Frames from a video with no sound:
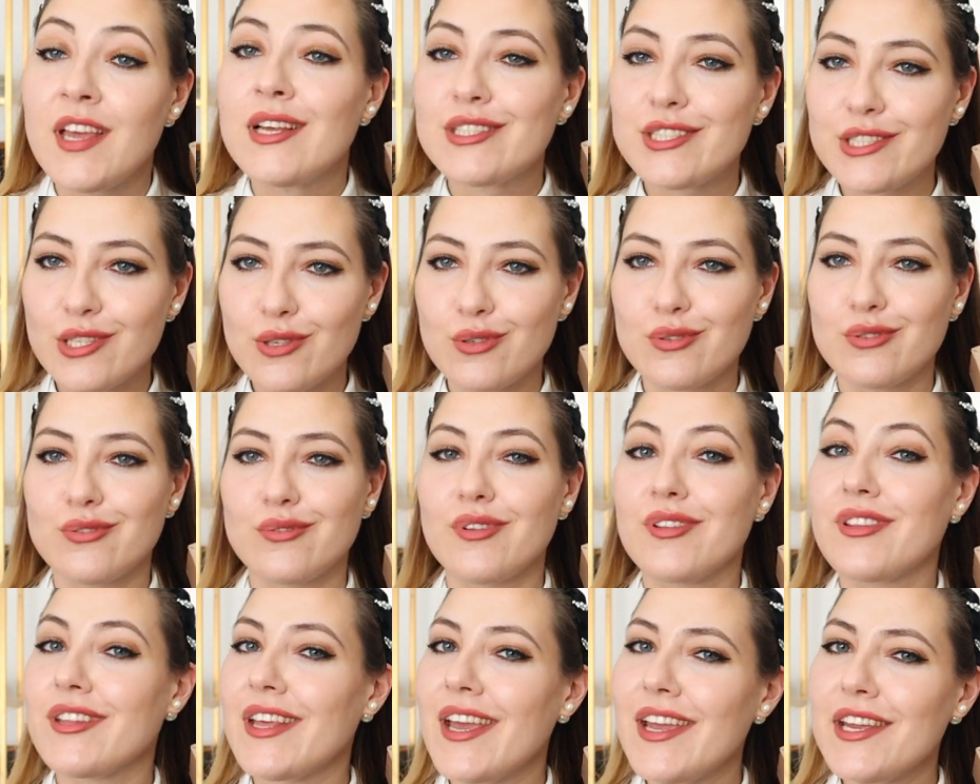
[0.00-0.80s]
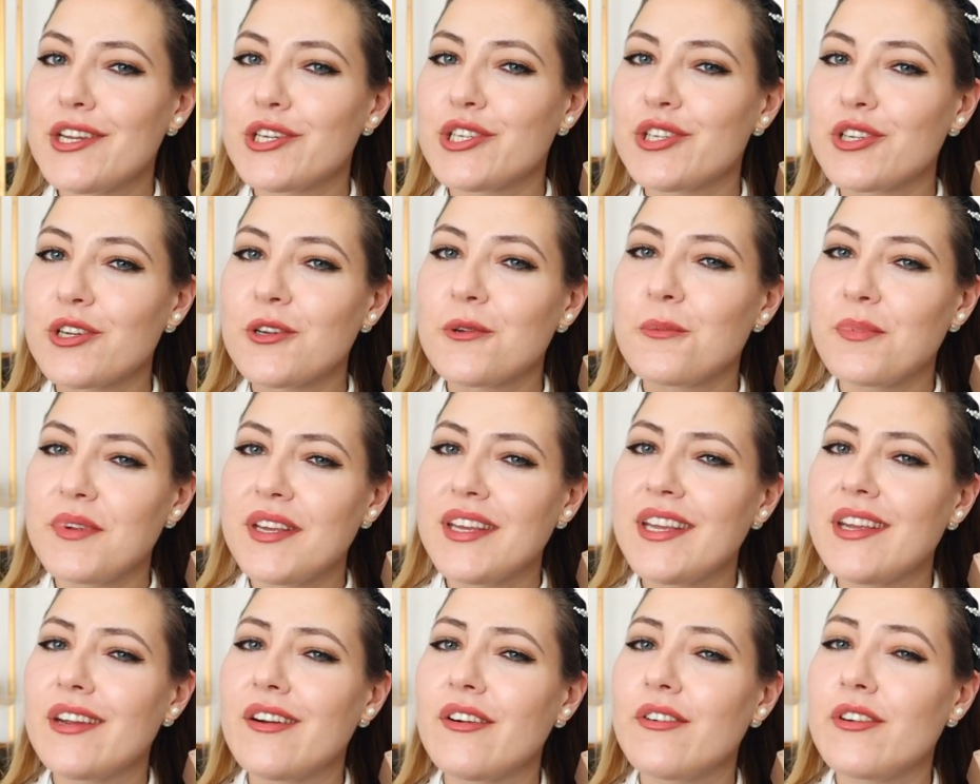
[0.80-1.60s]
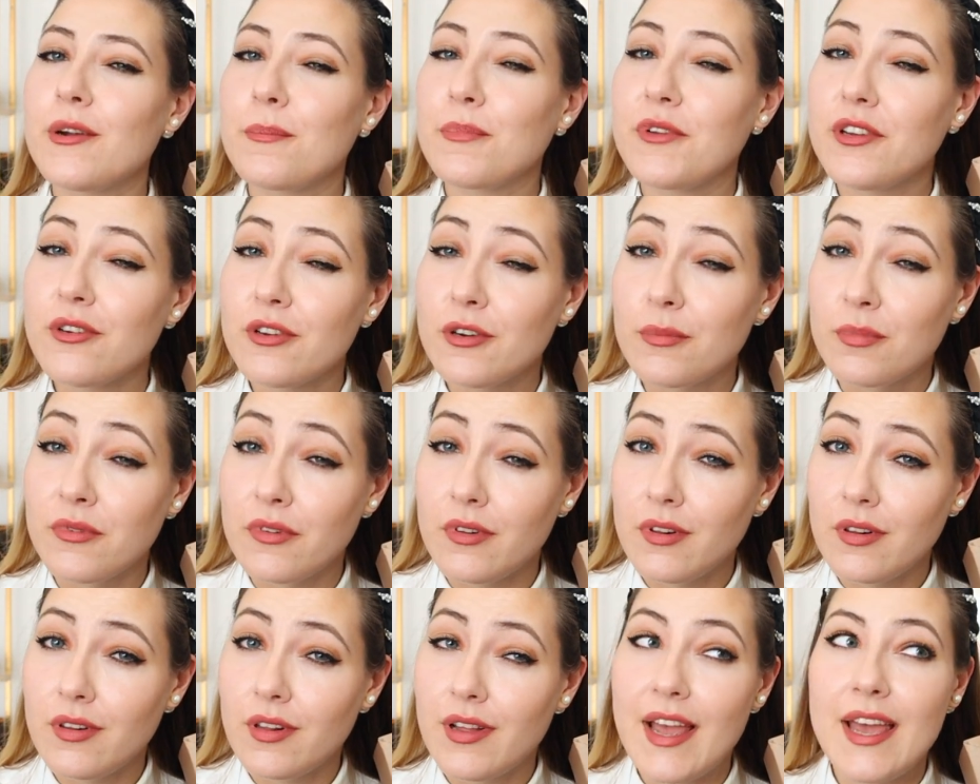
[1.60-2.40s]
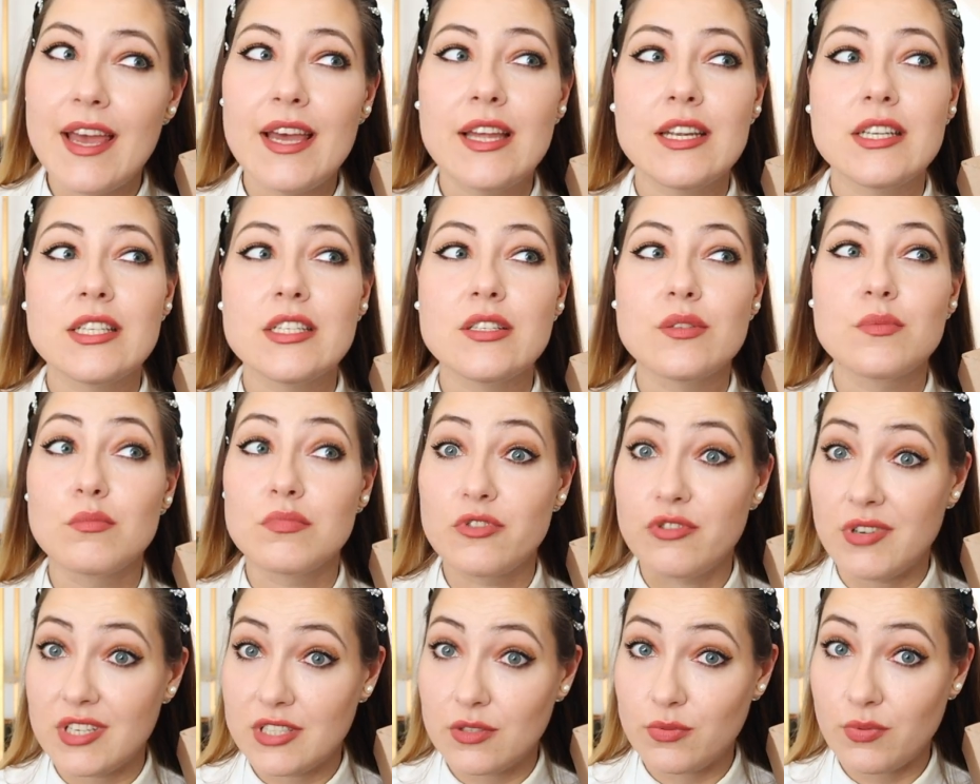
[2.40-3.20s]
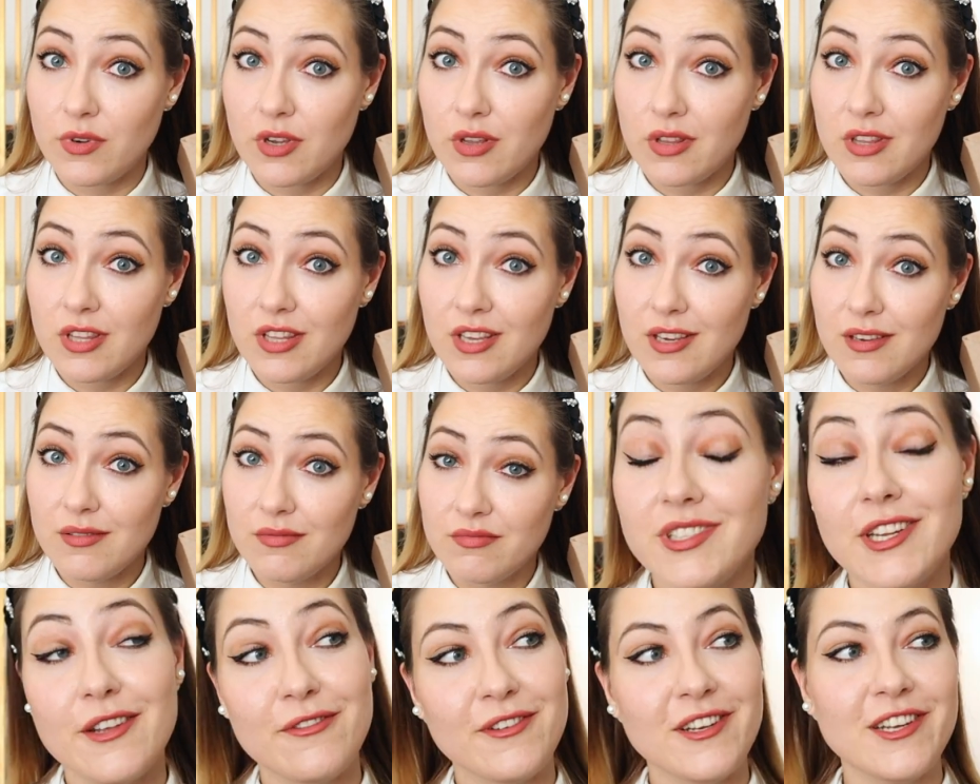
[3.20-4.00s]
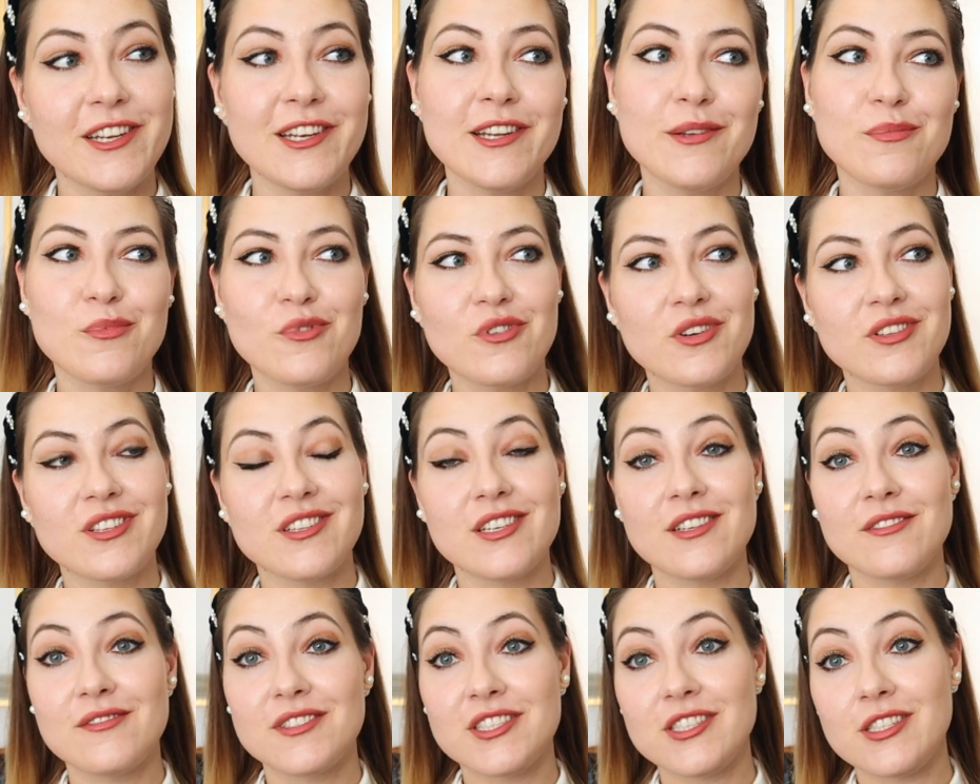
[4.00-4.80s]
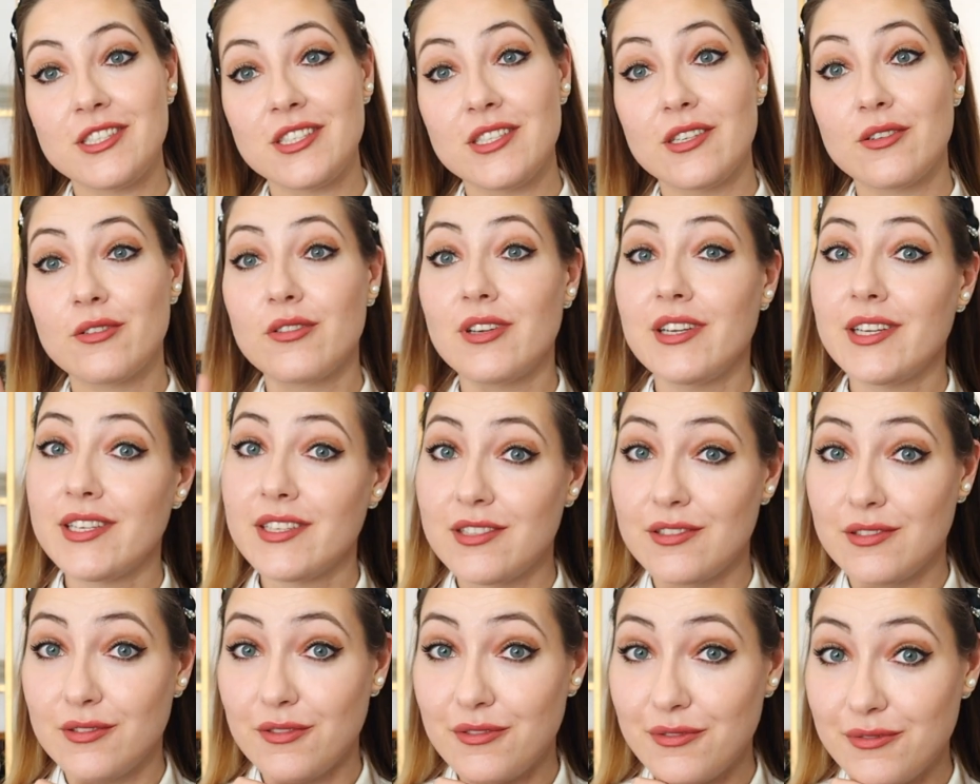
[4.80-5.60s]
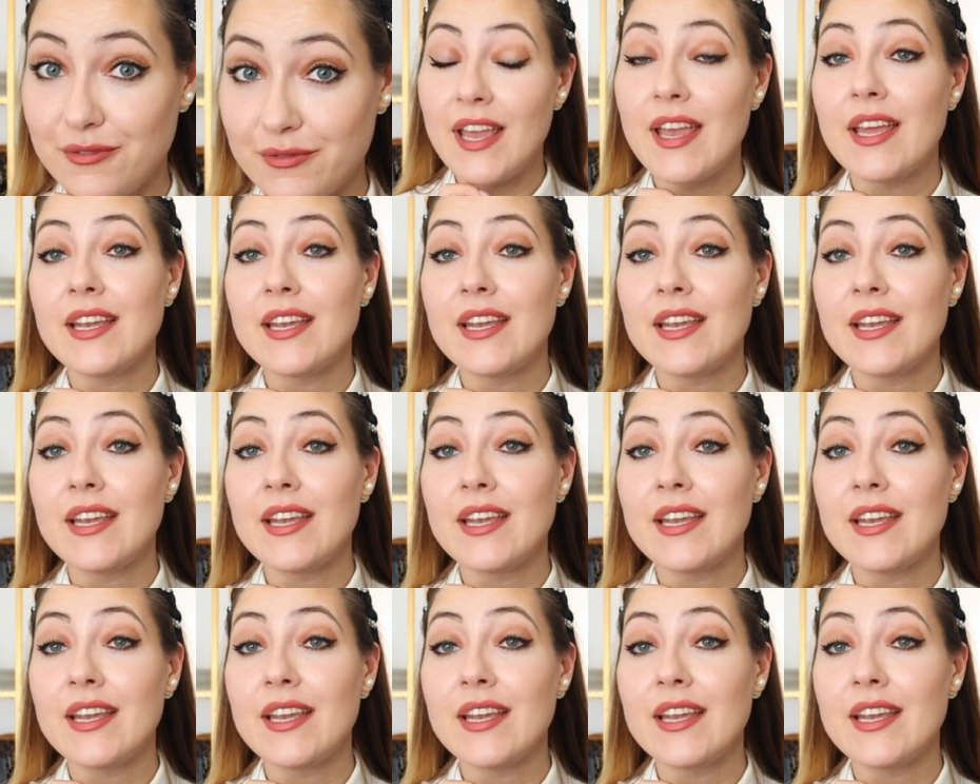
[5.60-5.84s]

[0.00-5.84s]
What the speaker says: So they should be reputable and trustworthy, definitely more than Vestiaire Collective.